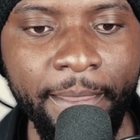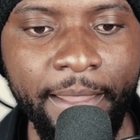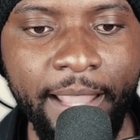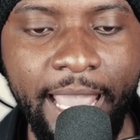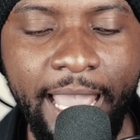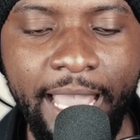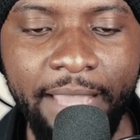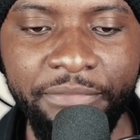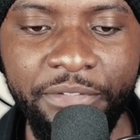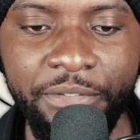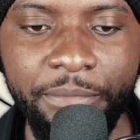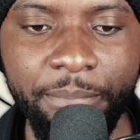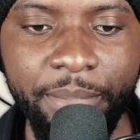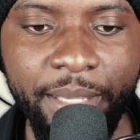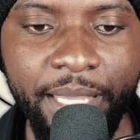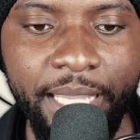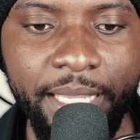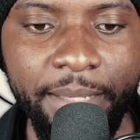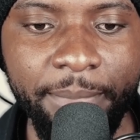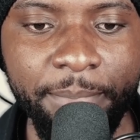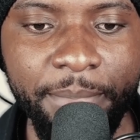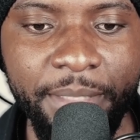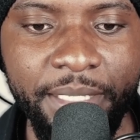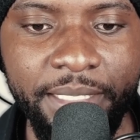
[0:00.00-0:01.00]
Have to
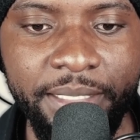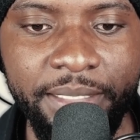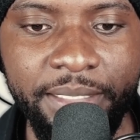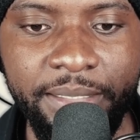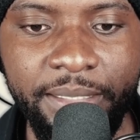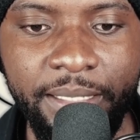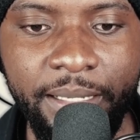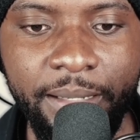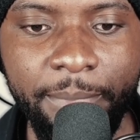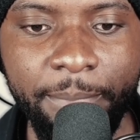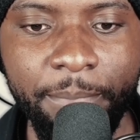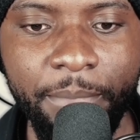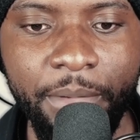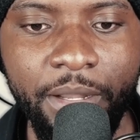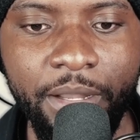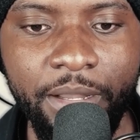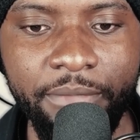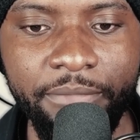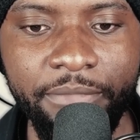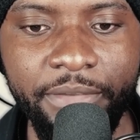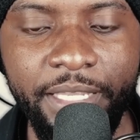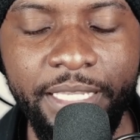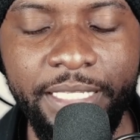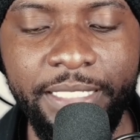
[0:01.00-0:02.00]
pay me some
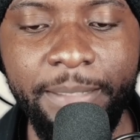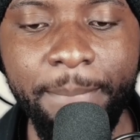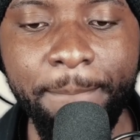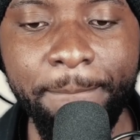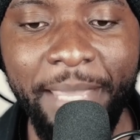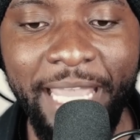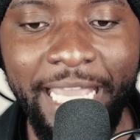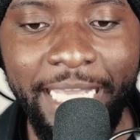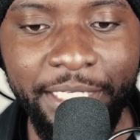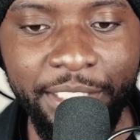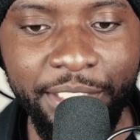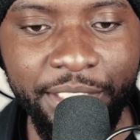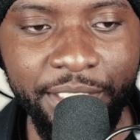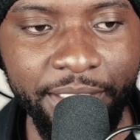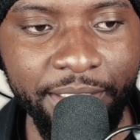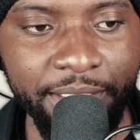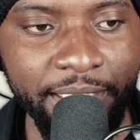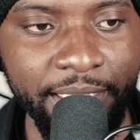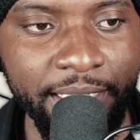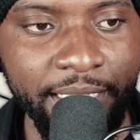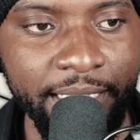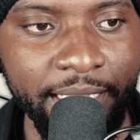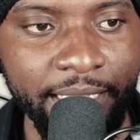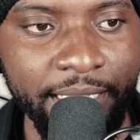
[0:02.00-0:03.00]
of his pension.